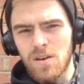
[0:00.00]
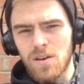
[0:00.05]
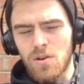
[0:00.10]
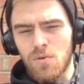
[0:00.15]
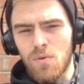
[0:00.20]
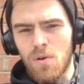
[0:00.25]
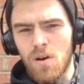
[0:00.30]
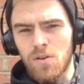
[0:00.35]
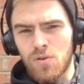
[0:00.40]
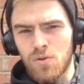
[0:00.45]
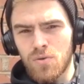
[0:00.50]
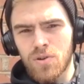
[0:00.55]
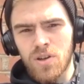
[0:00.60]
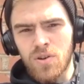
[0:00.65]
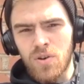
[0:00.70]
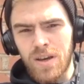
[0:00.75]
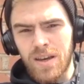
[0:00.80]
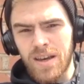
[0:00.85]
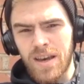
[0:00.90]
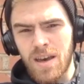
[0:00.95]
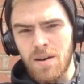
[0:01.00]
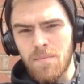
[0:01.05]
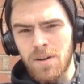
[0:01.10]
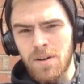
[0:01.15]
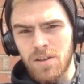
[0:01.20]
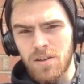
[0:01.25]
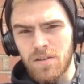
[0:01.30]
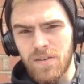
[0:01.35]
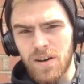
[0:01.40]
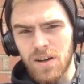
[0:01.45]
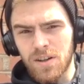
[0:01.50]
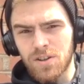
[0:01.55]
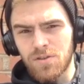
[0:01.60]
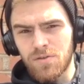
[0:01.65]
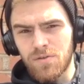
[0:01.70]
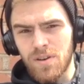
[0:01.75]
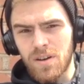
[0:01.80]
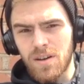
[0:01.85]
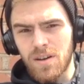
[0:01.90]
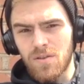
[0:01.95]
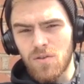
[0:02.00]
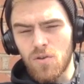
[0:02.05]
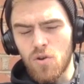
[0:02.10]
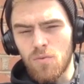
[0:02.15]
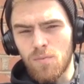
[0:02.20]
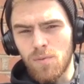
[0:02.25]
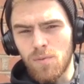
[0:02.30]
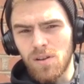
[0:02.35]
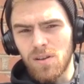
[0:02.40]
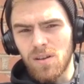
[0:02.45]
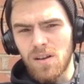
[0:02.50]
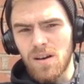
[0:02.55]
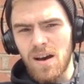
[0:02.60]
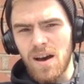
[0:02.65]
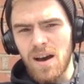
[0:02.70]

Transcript: our new kit manufacturer Hummel